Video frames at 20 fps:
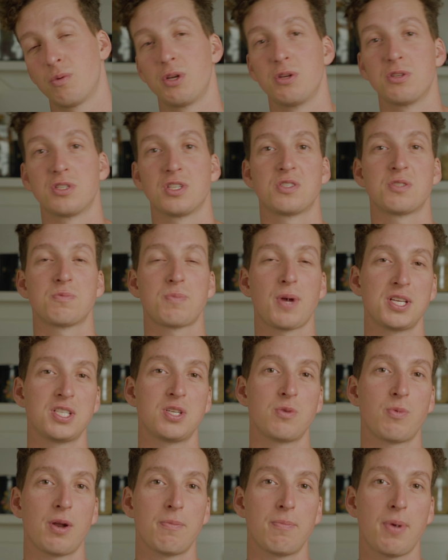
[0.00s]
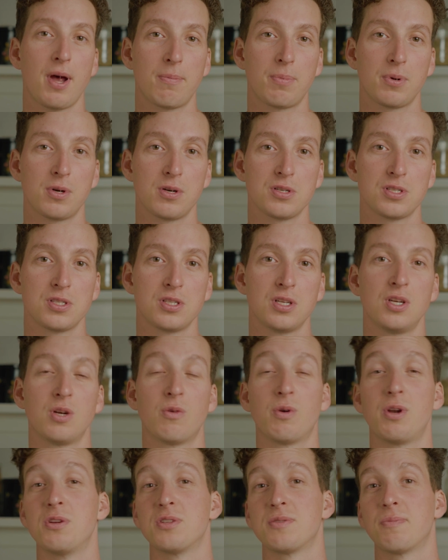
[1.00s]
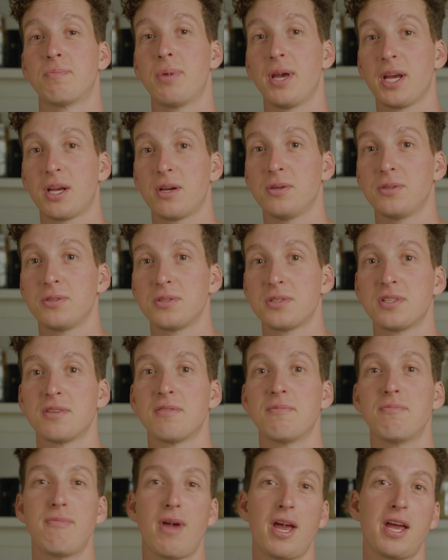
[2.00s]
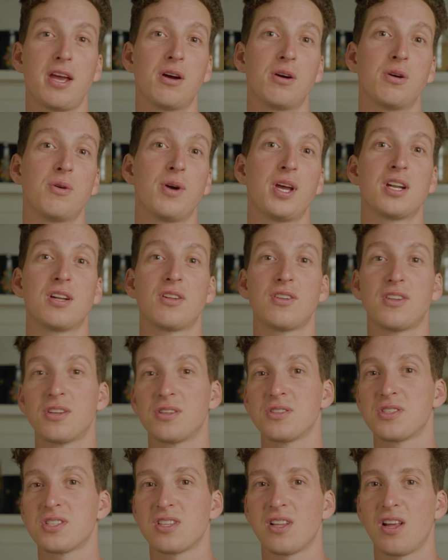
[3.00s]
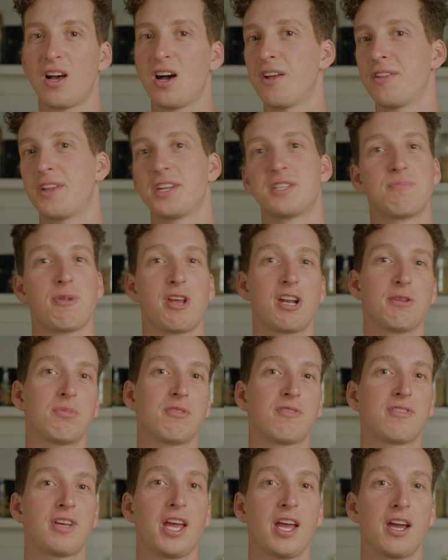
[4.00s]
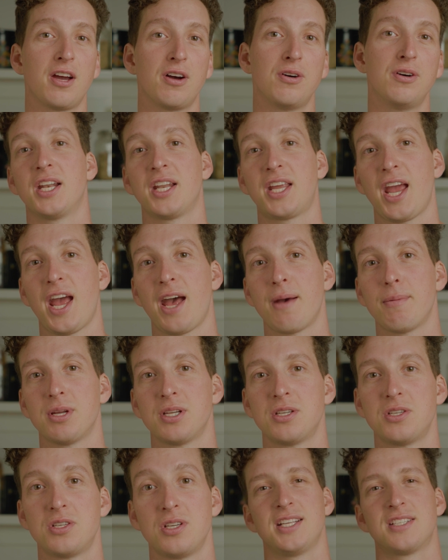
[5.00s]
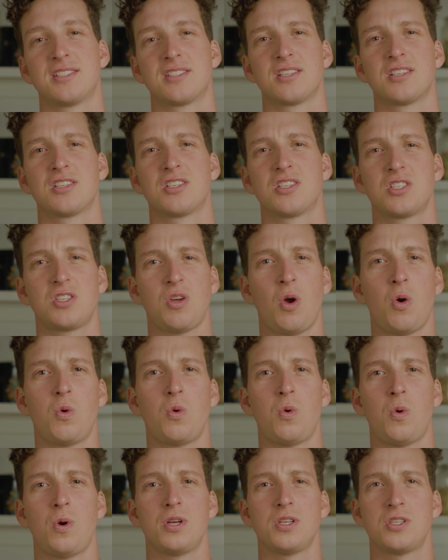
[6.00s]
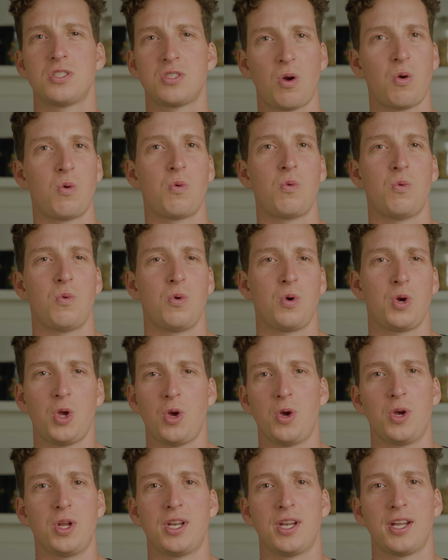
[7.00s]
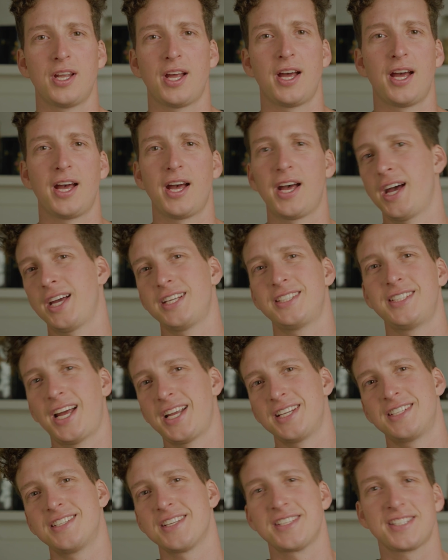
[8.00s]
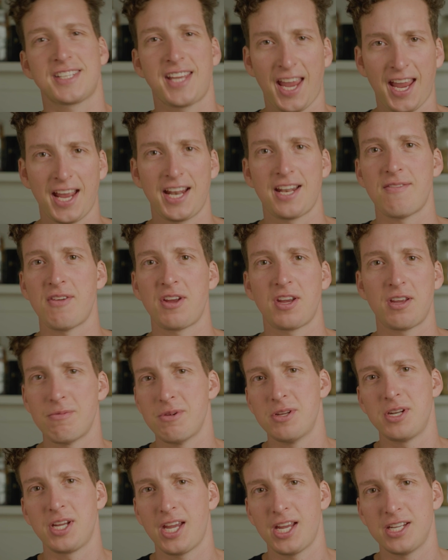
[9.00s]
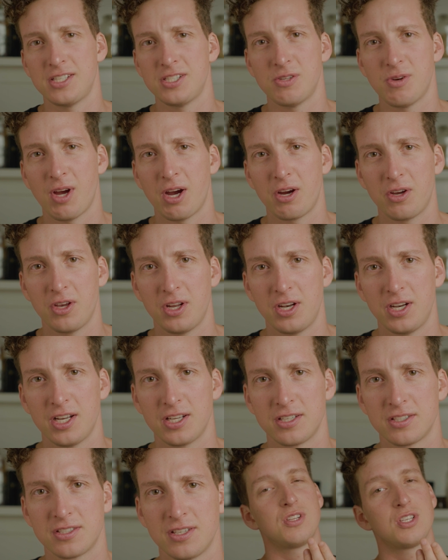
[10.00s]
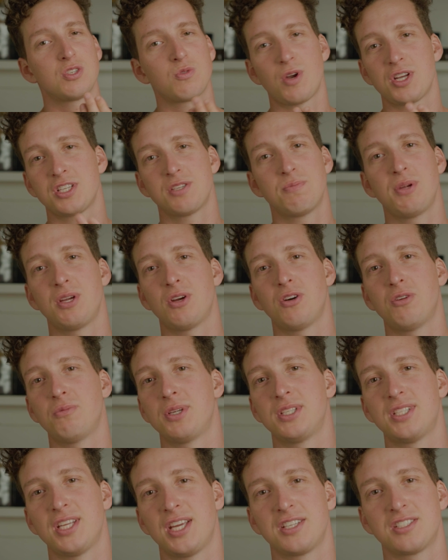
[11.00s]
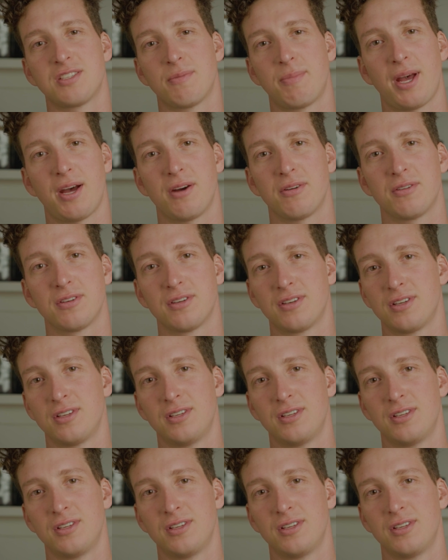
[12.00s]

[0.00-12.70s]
we're using spicy red peppers, we're using pickles, mayo, and a little slaw that's made up of kale and cabbage. It's so good. I just can't even communicate to you how good it is. This recipe only takes about